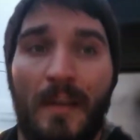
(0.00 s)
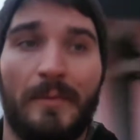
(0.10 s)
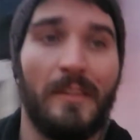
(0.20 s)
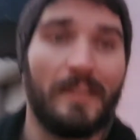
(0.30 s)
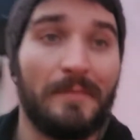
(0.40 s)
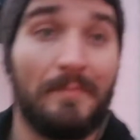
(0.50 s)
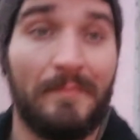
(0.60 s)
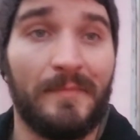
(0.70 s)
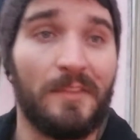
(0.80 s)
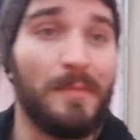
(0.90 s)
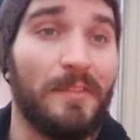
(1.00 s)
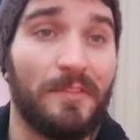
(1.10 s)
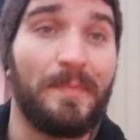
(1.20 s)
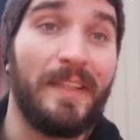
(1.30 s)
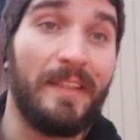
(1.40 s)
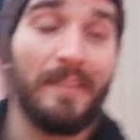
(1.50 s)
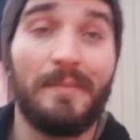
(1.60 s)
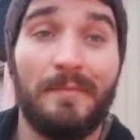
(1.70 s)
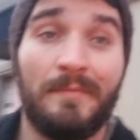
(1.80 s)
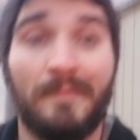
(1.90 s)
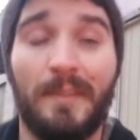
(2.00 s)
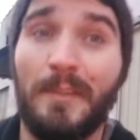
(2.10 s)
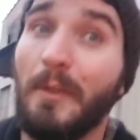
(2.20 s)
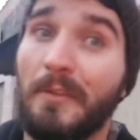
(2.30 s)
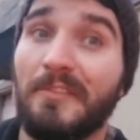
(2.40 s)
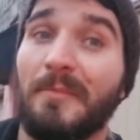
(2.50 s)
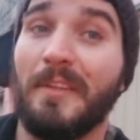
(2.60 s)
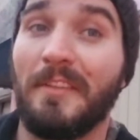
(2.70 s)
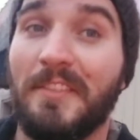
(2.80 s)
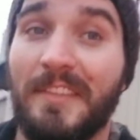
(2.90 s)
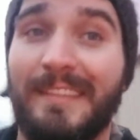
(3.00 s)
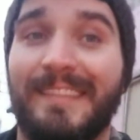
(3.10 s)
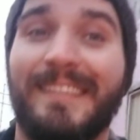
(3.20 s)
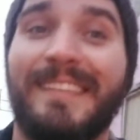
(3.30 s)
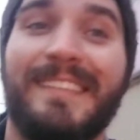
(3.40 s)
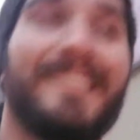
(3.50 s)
I mean, like, this building's pink. You know there's some haunted shit in there.